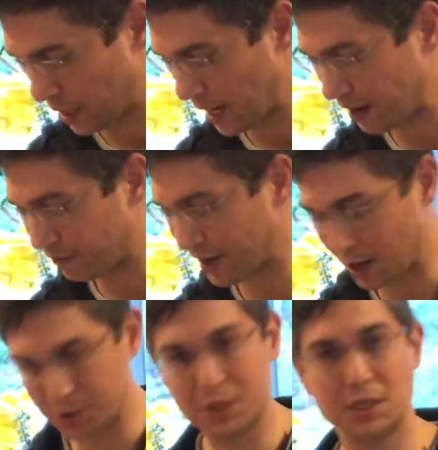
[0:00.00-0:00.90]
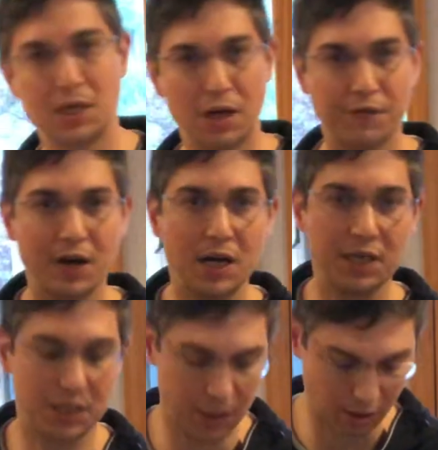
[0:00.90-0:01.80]
½ ounce of
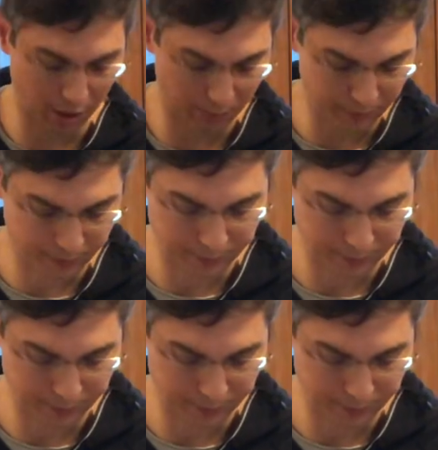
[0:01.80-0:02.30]
honey syrup.